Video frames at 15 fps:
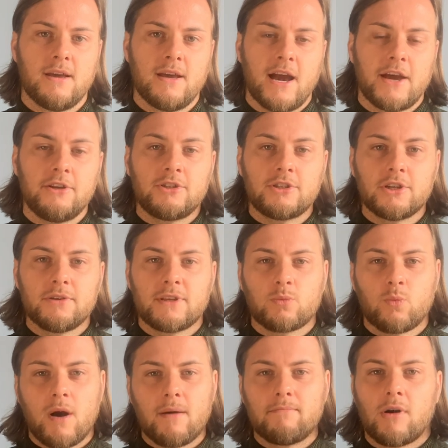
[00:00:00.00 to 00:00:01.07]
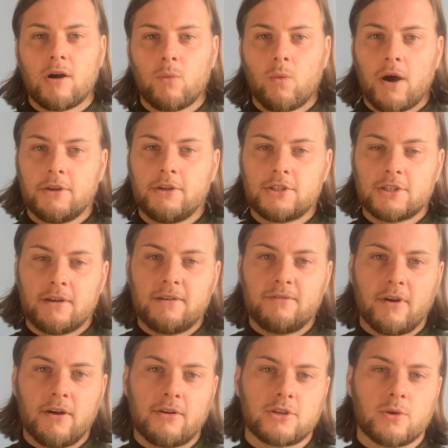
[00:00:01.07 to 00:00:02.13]
And you should do this one by one. You should only
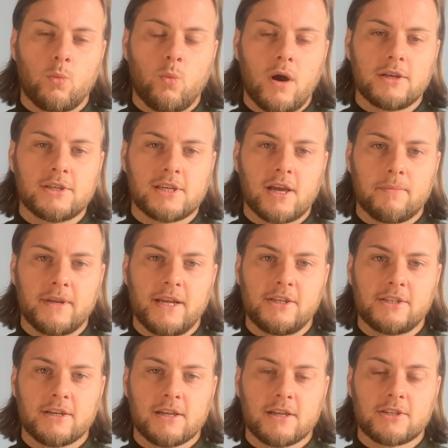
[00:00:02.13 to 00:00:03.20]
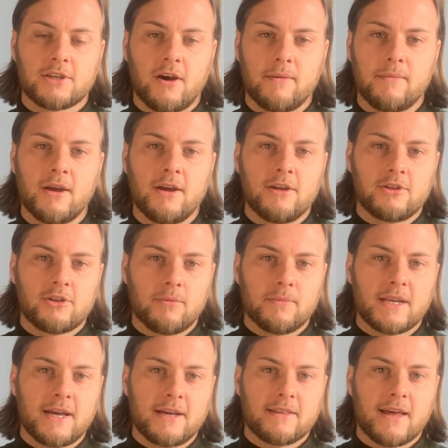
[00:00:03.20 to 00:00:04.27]
focus on one sub niche at a time,
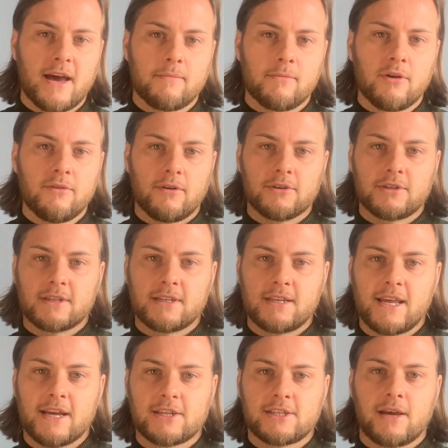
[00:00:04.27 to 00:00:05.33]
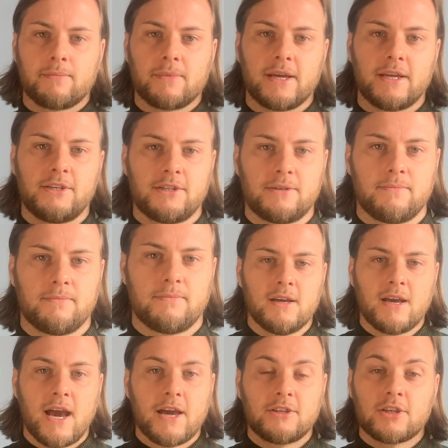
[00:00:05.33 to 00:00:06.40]
dominate that, move on to the next sub niche,
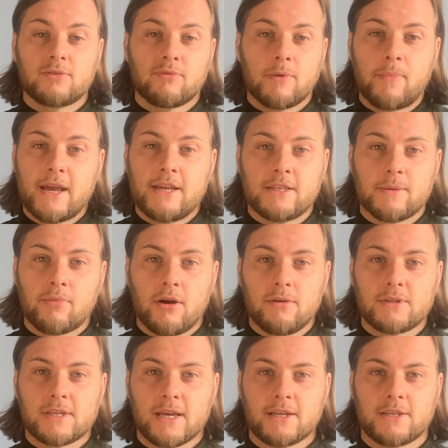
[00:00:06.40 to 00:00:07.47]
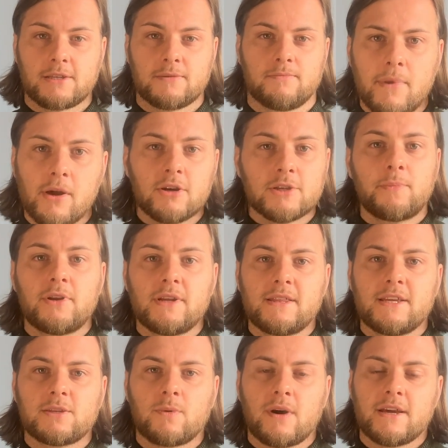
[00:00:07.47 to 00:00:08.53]
and just repeat the process. Because put it
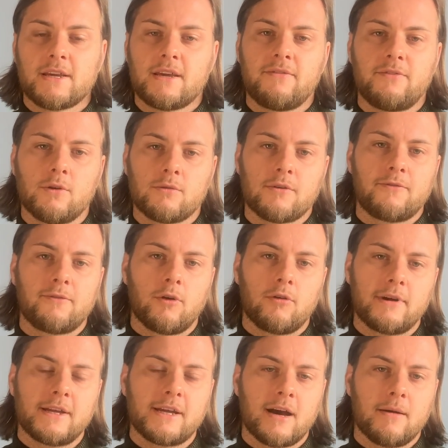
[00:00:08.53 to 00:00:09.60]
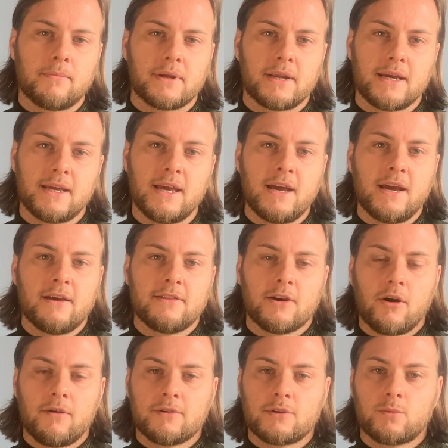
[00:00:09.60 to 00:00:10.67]
this way, if you're a flooring company that
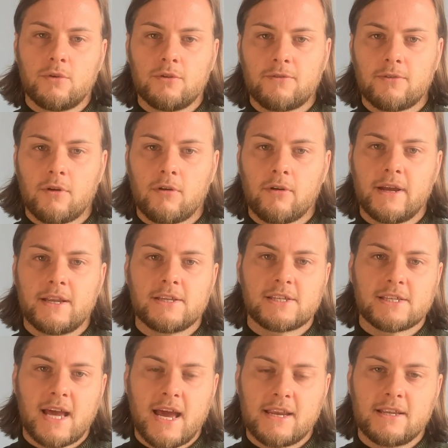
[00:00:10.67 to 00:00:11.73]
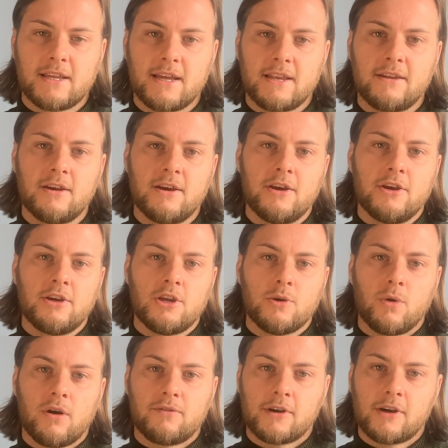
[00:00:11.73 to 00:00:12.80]
offers wood flooring, sanding,
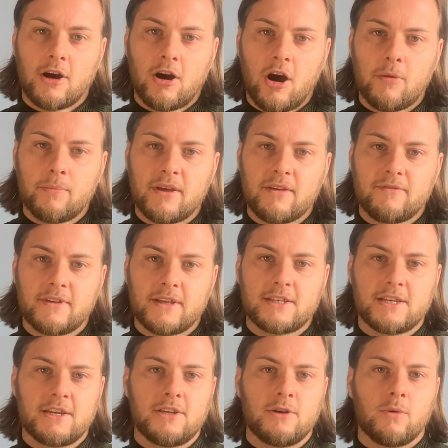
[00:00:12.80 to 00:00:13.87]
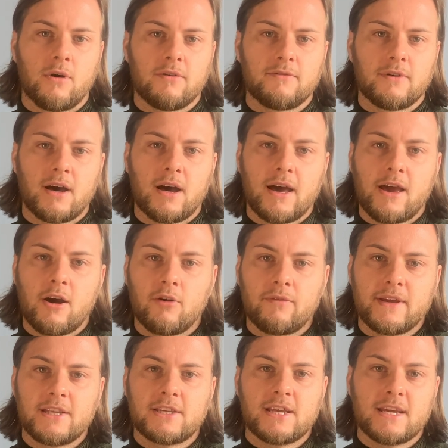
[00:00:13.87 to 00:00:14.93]
you offer carpet fitting, you offer
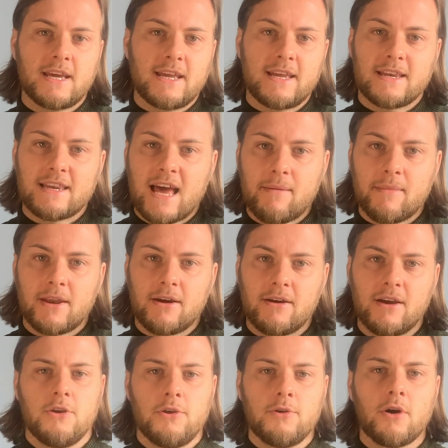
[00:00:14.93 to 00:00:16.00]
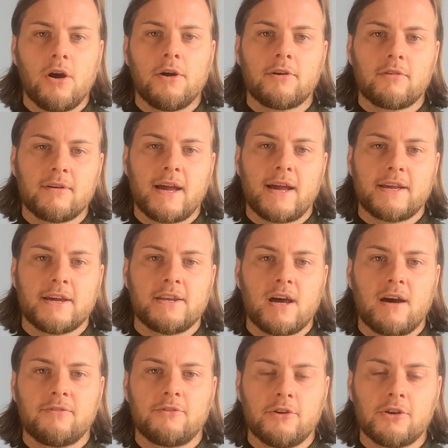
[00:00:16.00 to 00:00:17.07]
LVT, laminate, you can't create
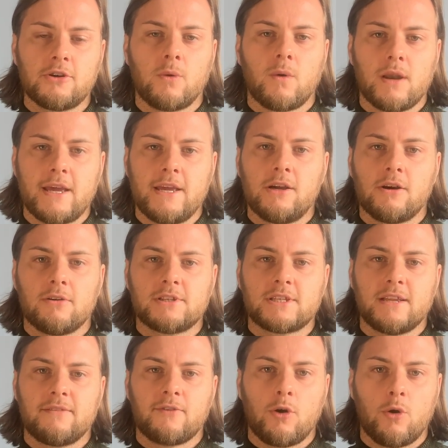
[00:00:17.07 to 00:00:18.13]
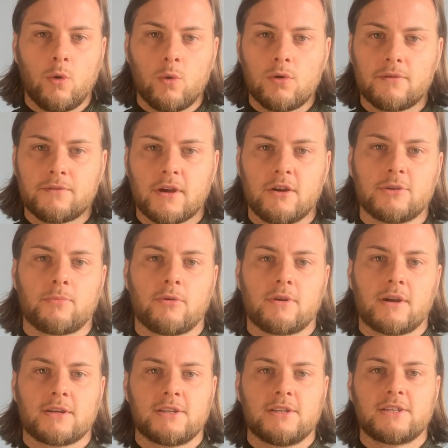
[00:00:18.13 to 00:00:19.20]
enough good quality content for all of those
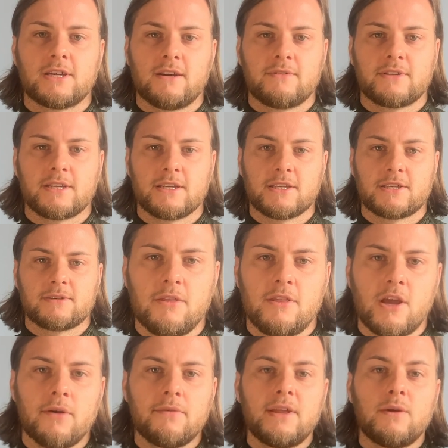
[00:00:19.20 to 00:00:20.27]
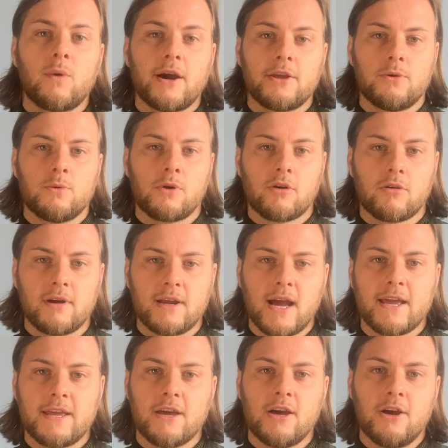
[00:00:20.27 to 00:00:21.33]
products and services. The only way you will
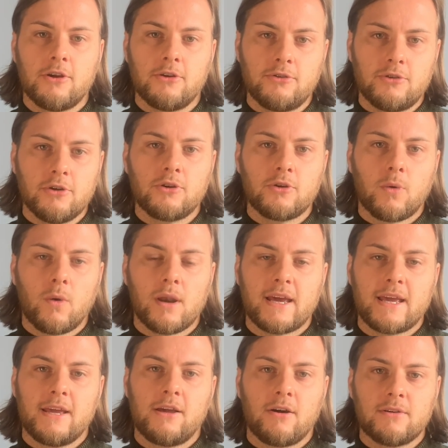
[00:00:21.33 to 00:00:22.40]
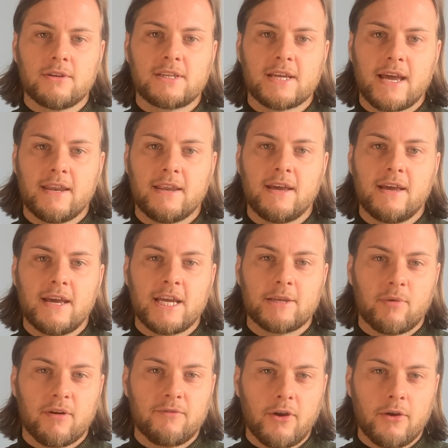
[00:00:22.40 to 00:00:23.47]
create good quality content is
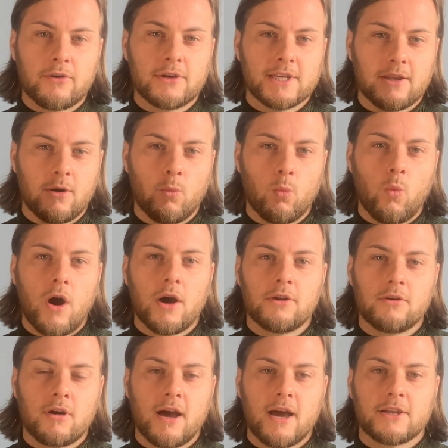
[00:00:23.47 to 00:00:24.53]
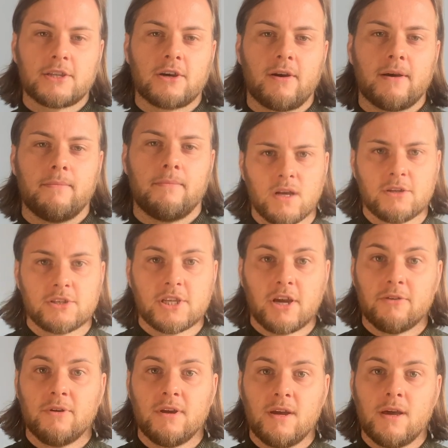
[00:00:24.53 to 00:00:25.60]
by focusing on one at a time. So,